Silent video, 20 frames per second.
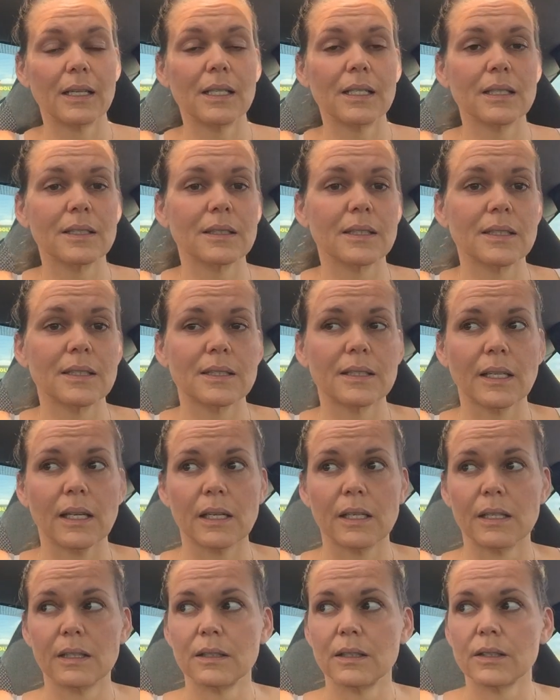He isn't
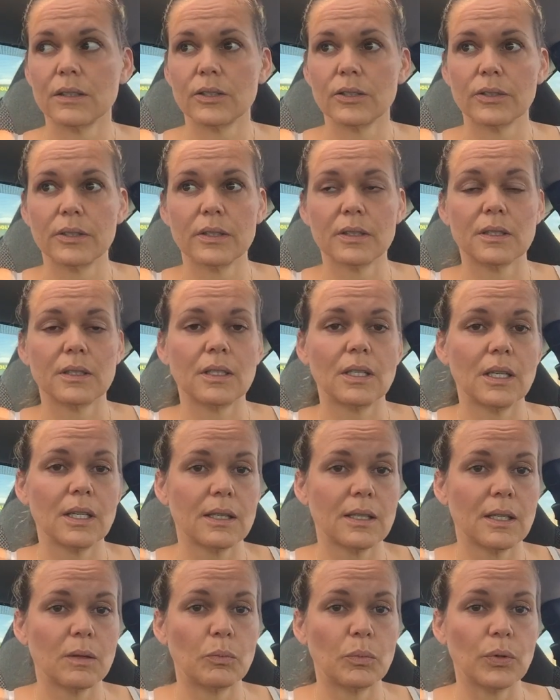saying that there isn't
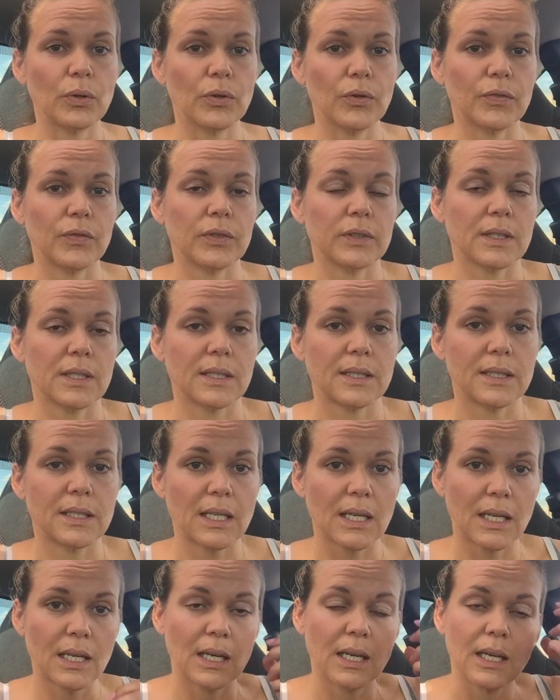anything beautiful to
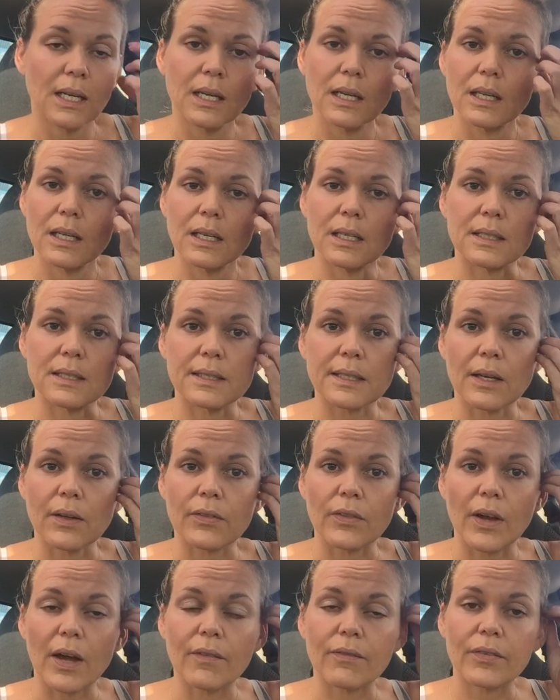see in
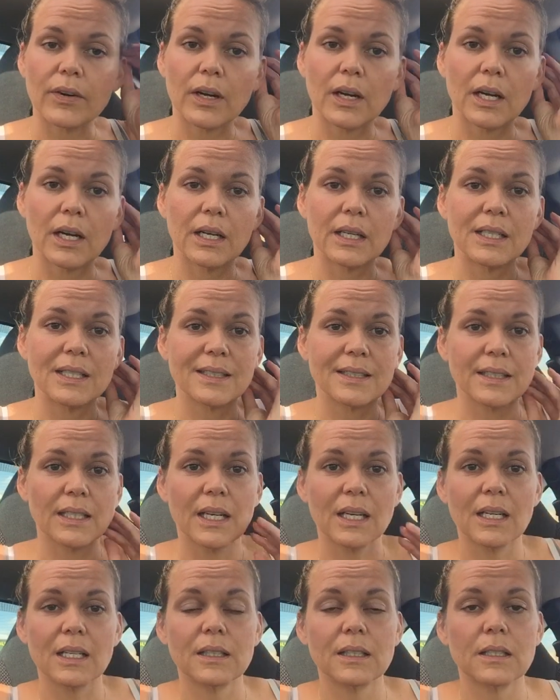South Africa. He's
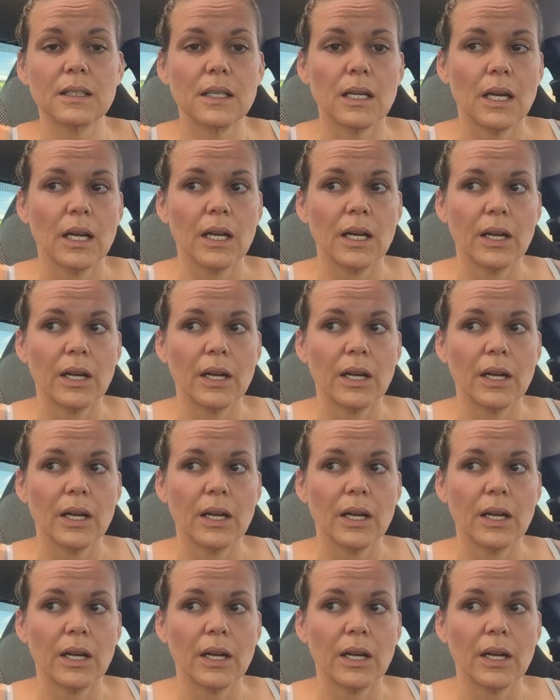saying that